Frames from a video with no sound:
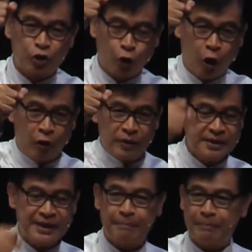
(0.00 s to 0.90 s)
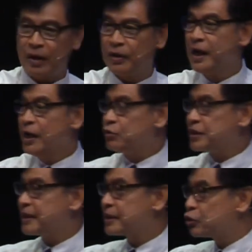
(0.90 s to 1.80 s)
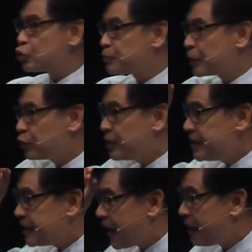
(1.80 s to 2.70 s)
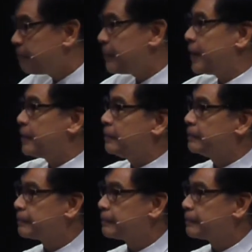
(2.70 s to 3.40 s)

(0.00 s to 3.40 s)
authority and power to speak to a young man.